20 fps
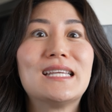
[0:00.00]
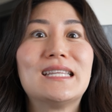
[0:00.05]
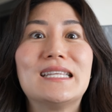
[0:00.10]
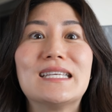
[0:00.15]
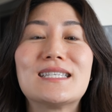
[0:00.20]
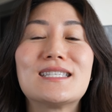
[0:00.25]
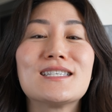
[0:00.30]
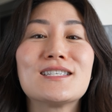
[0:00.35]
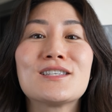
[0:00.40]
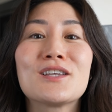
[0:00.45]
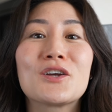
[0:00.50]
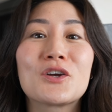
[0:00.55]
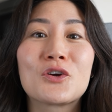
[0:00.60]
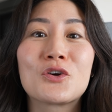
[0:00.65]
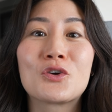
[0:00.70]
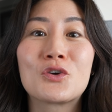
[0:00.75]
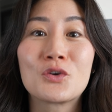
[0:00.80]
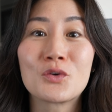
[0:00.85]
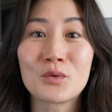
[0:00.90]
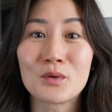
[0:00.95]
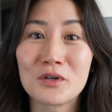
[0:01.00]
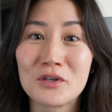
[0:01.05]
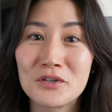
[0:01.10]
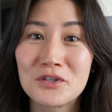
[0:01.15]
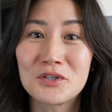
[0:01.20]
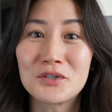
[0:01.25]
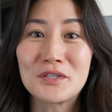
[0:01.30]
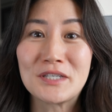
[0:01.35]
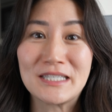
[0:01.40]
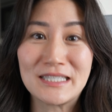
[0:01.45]
this is a
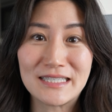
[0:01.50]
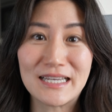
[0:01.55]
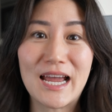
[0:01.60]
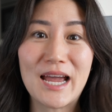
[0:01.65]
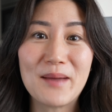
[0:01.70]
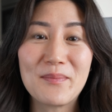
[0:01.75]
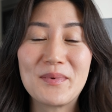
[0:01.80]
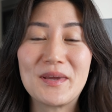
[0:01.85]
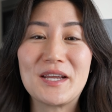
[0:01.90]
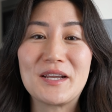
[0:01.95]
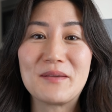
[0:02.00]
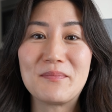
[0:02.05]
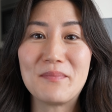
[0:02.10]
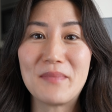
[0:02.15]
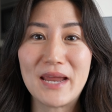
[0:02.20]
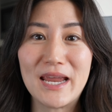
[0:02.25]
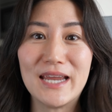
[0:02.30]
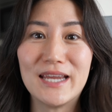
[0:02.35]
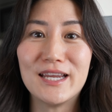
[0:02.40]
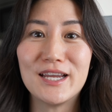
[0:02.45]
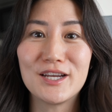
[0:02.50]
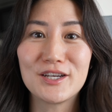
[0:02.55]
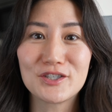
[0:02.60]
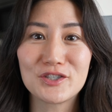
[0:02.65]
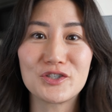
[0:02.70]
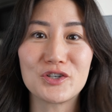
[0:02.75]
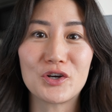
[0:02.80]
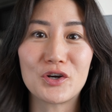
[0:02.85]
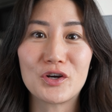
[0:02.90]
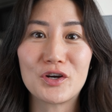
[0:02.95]
crucial step in making
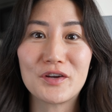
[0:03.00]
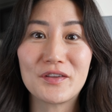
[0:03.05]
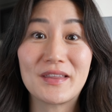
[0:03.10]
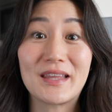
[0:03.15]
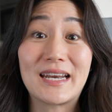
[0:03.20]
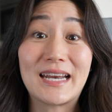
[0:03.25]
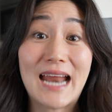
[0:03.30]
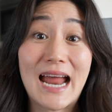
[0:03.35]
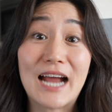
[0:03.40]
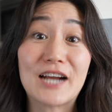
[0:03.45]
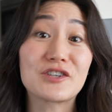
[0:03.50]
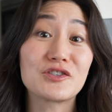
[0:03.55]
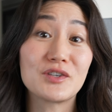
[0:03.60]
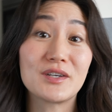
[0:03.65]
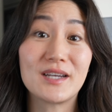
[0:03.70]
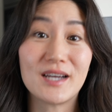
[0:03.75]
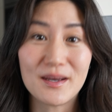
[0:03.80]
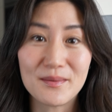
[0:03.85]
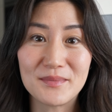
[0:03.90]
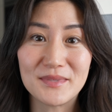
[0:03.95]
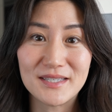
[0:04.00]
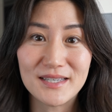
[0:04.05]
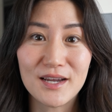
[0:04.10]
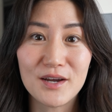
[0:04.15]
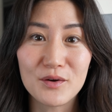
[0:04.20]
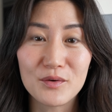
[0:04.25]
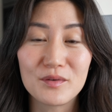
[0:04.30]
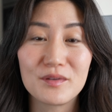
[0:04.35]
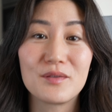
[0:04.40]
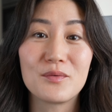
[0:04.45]
sure that it actually comes
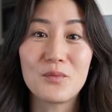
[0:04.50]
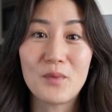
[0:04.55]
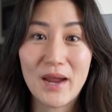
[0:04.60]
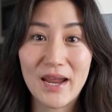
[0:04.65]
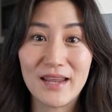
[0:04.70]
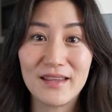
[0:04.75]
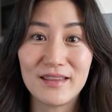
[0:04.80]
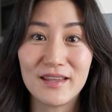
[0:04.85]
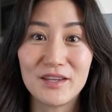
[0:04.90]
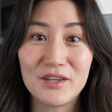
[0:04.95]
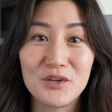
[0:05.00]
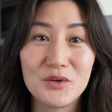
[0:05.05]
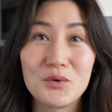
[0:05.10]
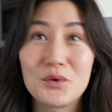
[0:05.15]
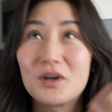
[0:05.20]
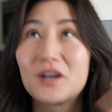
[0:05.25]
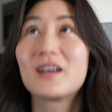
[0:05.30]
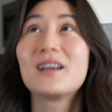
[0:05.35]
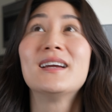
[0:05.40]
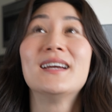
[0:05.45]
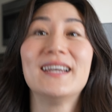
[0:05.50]
out the way that you are